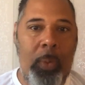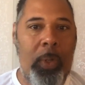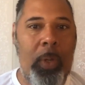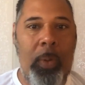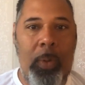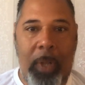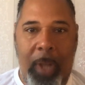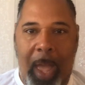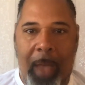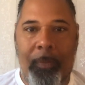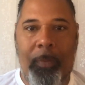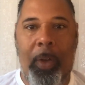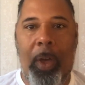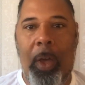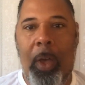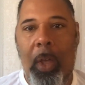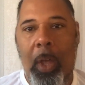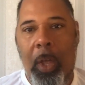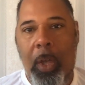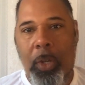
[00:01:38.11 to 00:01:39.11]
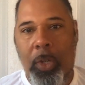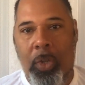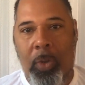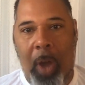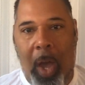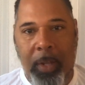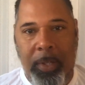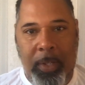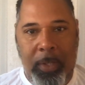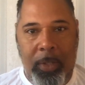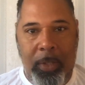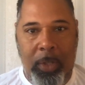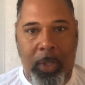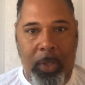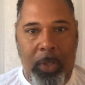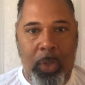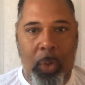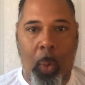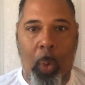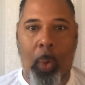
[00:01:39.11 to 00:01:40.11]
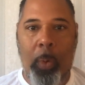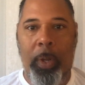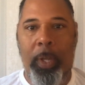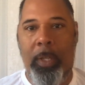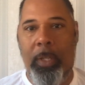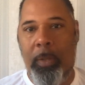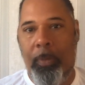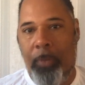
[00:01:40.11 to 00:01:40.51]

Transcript: You never trust the Tories.